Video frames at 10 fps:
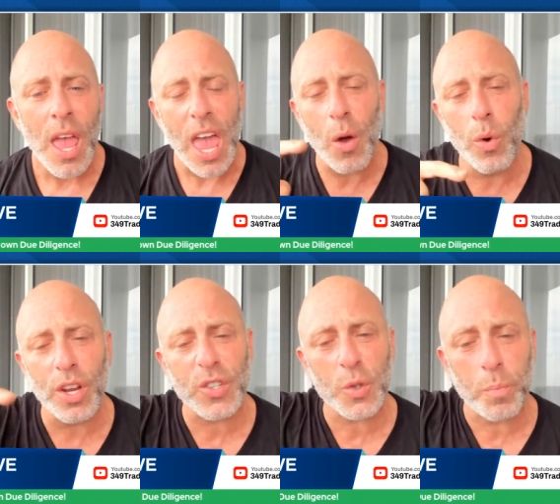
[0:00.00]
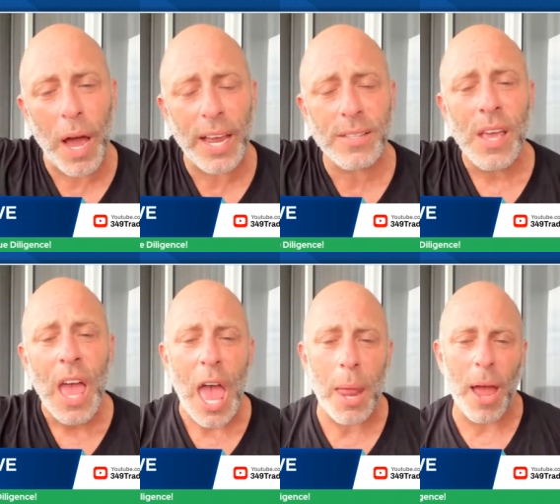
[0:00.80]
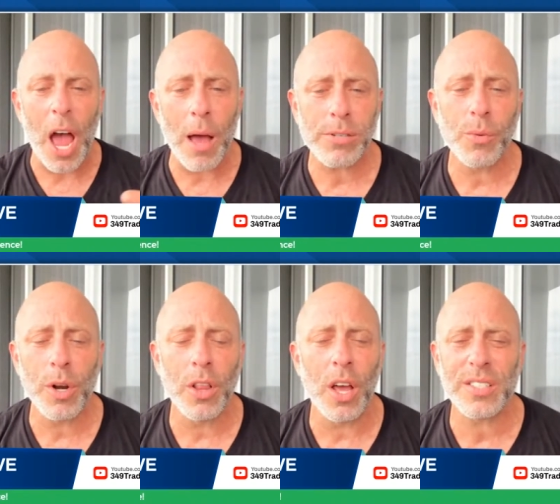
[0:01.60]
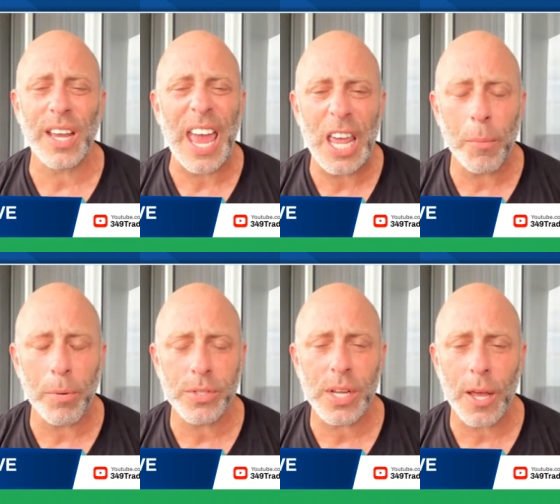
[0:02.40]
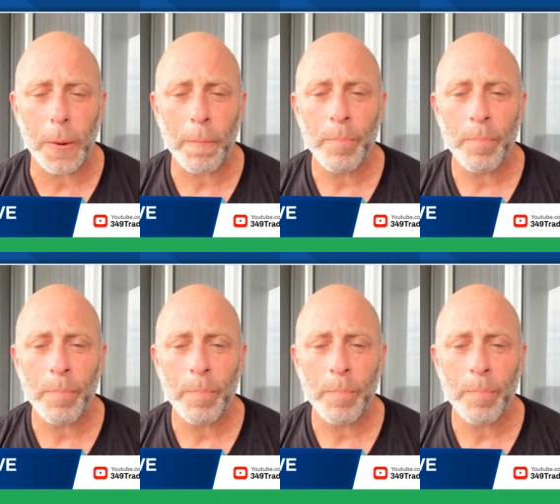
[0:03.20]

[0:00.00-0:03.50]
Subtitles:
it would have spiked and my option would have lost like 80%.